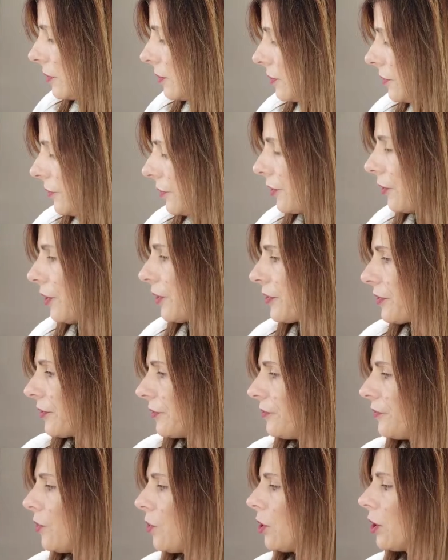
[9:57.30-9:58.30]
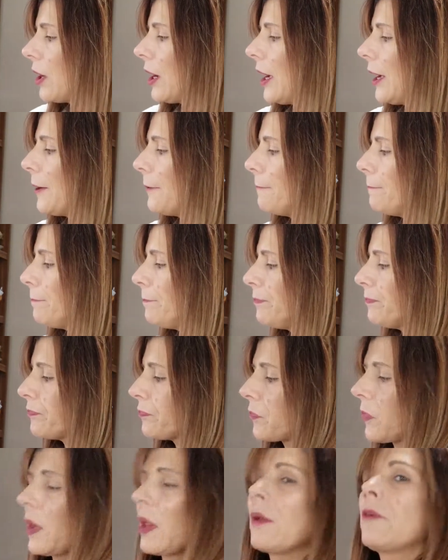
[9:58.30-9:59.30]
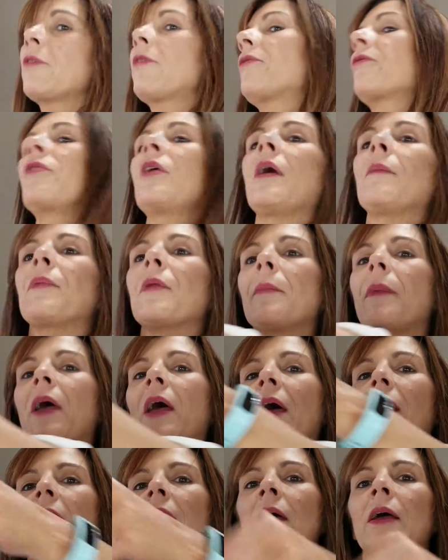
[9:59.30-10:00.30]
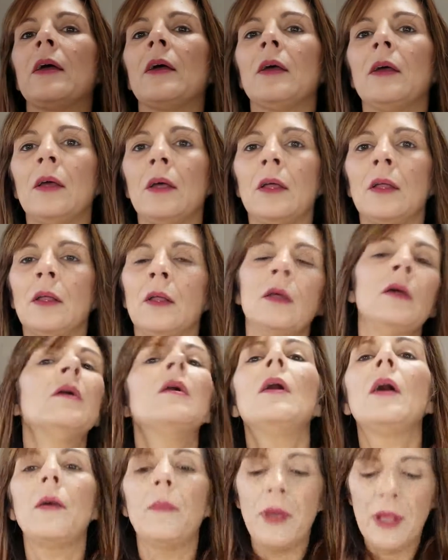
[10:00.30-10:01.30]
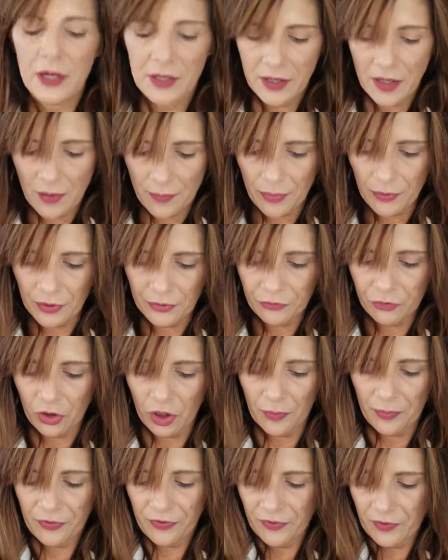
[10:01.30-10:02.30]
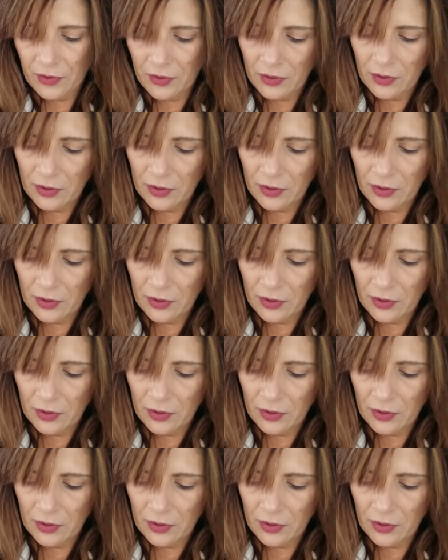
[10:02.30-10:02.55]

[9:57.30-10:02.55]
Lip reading: So at Sephora, Let's grab the bag. I made a couple of trips.